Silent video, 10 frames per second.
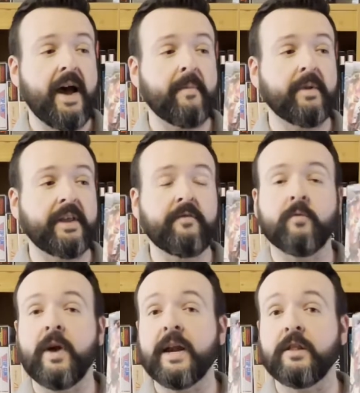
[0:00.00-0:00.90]
I believe
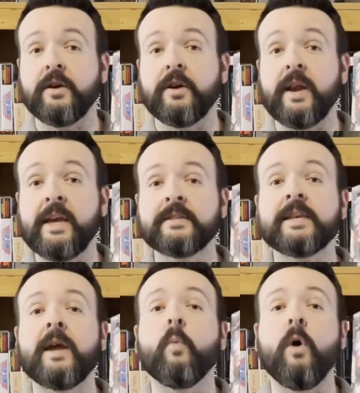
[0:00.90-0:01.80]
Red Alert is
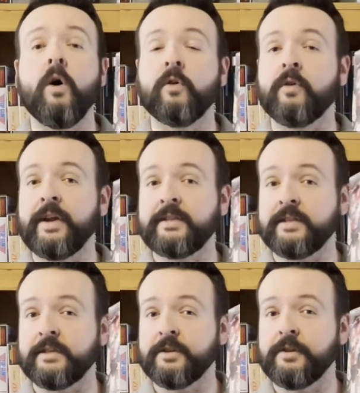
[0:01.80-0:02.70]
a Walgreens
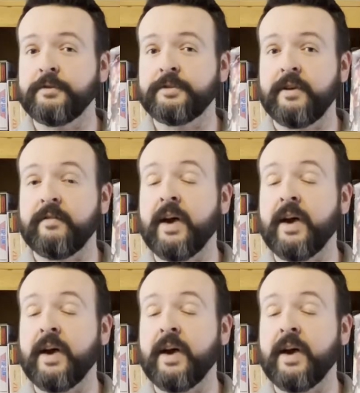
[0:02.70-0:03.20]
exclusive.